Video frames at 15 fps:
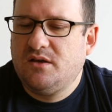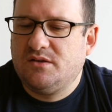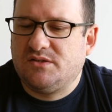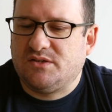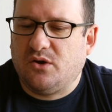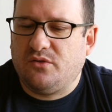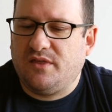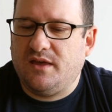
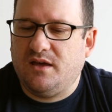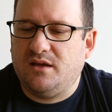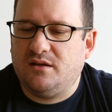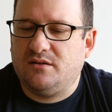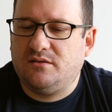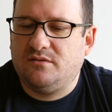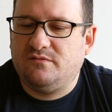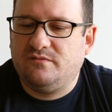So
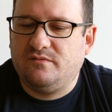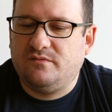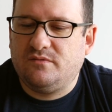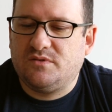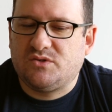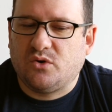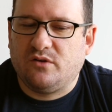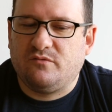the
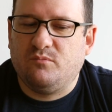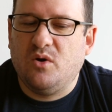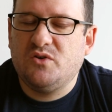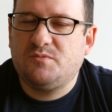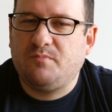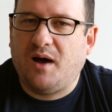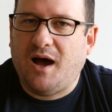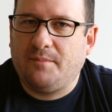sort of
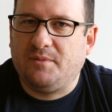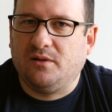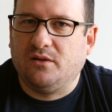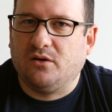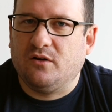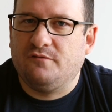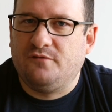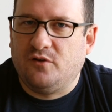most
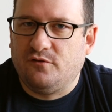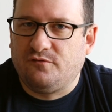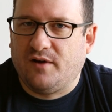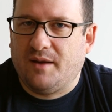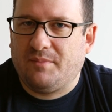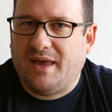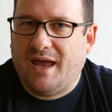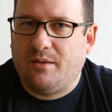popular
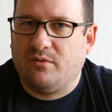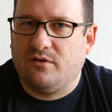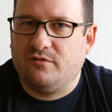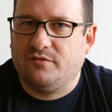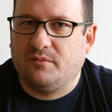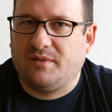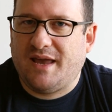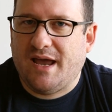full-frame camera
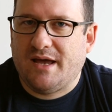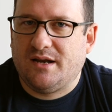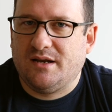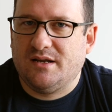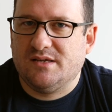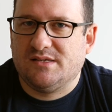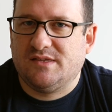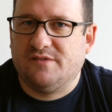from
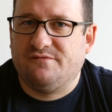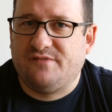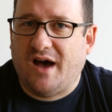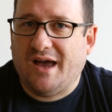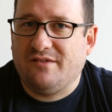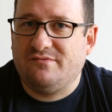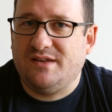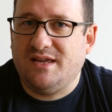Canon is the
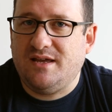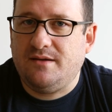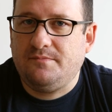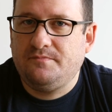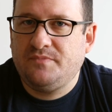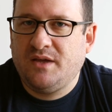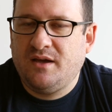5D,